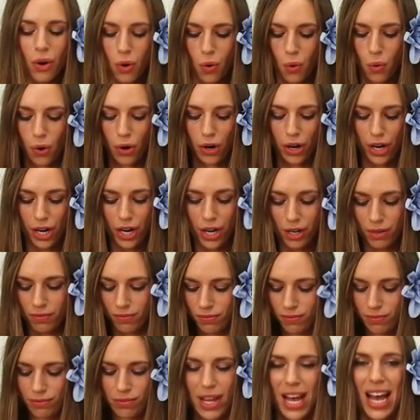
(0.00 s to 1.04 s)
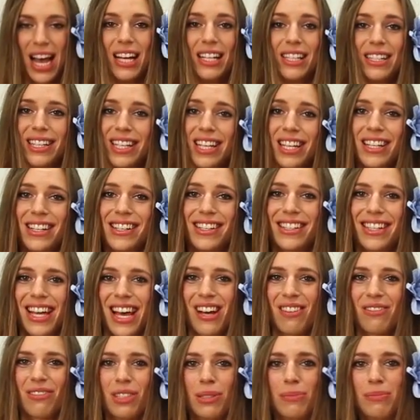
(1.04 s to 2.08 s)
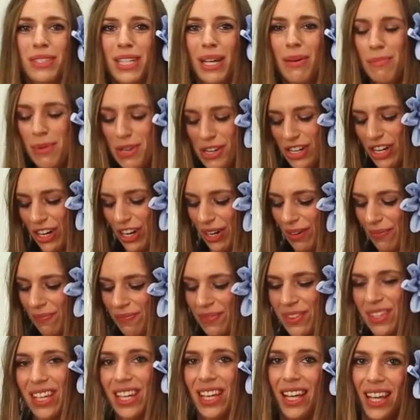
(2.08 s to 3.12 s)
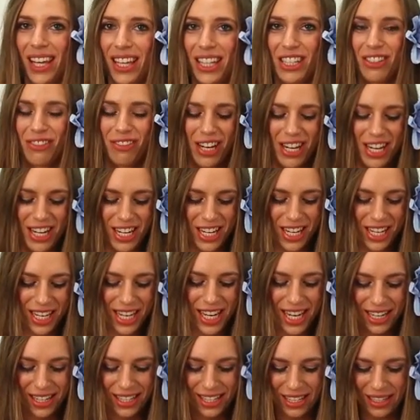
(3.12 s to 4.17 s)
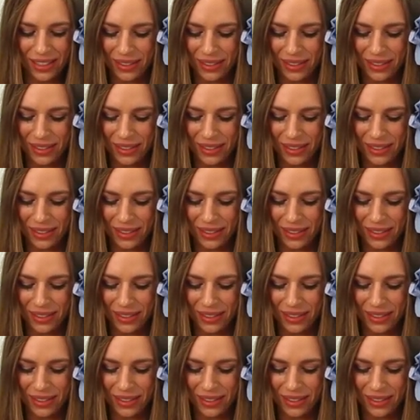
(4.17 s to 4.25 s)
or as is at room temperature. It's ready to eat.